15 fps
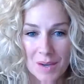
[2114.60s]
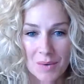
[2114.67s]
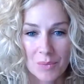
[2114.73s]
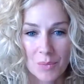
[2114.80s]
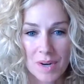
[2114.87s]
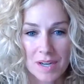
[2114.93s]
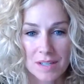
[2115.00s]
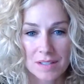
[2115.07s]

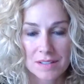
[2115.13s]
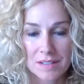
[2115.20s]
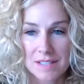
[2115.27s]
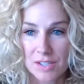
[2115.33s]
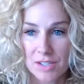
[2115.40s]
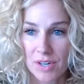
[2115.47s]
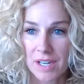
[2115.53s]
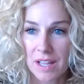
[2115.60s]
Well, is
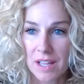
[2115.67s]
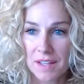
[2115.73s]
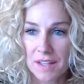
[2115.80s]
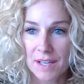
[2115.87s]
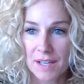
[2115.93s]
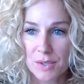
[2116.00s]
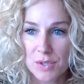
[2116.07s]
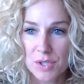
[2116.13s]
there anything
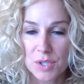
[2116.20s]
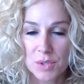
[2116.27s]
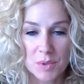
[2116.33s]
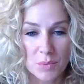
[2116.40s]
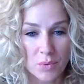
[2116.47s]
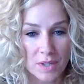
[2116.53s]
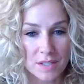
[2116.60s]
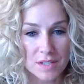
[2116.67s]
else you
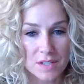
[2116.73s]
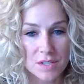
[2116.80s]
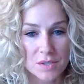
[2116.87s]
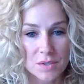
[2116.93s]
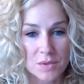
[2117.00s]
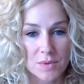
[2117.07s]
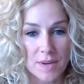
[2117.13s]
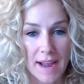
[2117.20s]
would want
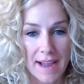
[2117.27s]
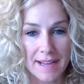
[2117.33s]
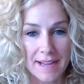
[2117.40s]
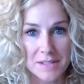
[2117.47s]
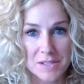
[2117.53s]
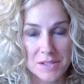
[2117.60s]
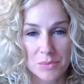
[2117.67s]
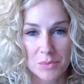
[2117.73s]
to
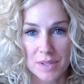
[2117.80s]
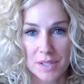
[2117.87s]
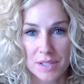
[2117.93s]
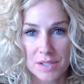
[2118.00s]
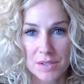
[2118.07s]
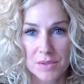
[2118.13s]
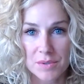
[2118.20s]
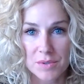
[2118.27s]
add to what
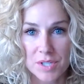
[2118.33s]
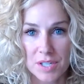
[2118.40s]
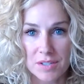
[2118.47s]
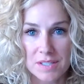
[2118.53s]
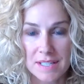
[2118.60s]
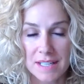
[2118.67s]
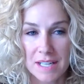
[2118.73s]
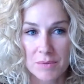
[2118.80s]
you shared
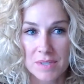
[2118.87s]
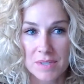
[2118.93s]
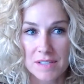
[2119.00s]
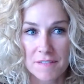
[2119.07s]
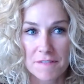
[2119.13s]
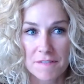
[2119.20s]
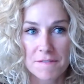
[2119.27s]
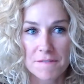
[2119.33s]
today? That was
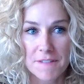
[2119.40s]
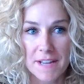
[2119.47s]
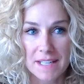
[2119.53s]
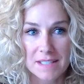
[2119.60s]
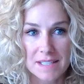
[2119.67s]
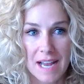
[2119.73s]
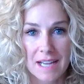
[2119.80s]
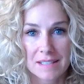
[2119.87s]

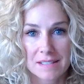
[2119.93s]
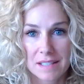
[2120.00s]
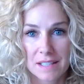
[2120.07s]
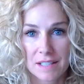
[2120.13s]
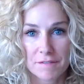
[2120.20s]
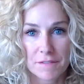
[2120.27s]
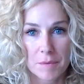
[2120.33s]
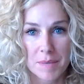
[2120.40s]
fantastic
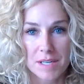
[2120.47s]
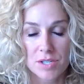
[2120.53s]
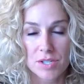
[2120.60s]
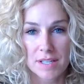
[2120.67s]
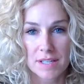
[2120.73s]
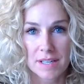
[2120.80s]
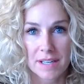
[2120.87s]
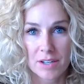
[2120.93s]

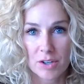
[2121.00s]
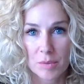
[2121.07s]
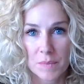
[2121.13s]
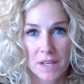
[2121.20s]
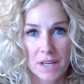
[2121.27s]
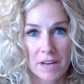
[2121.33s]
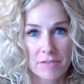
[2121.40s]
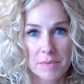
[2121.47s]
information. I hope
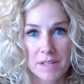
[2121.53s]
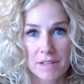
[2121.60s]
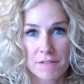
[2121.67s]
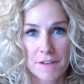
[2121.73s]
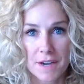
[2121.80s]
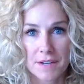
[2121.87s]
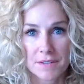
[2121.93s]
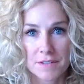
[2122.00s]
that everybody
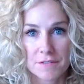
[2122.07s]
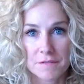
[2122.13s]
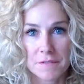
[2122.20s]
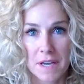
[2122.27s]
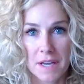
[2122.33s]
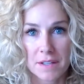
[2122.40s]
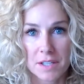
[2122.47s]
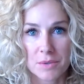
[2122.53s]
found
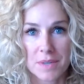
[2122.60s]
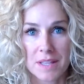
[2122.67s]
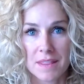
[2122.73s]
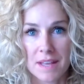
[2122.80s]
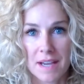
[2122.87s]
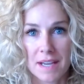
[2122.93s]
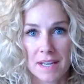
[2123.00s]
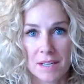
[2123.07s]
value in
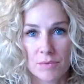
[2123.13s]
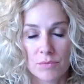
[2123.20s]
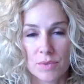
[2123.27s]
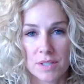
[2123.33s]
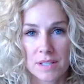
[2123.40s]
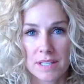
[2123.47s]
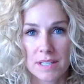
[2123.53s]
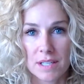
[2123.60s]
that and
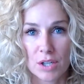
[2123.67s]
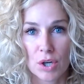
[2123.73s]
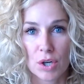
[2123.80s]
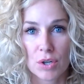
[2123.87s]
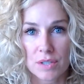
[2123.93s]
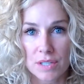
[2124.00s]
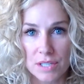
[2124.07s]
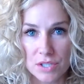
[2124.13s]
really
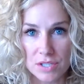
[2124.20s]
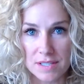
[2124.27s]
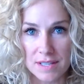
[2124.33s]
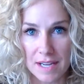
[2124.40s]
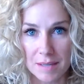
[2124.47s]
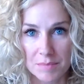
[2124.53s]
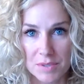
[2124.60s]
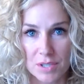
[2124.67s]
encourages
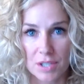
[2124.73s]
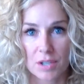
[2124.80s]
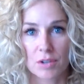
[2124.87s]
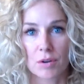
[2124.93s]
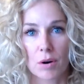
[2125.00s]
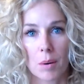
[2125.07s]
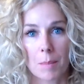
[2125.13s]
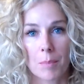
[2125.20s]
them to
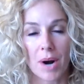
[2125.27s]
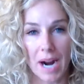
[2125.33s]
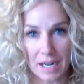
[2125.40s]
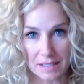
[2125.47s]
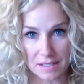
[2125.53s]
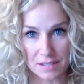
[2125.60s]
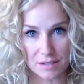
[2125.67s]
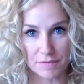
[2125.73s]
go
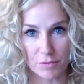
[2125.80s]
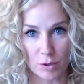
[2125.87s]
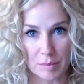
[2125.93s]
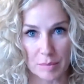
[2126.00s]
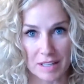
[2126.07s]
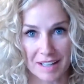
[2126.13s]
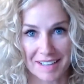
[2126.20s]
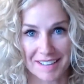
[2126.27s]
practice the
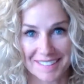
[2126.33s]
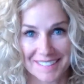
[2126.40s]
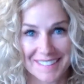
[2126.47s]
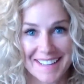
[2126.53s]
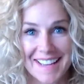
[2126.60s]
formula,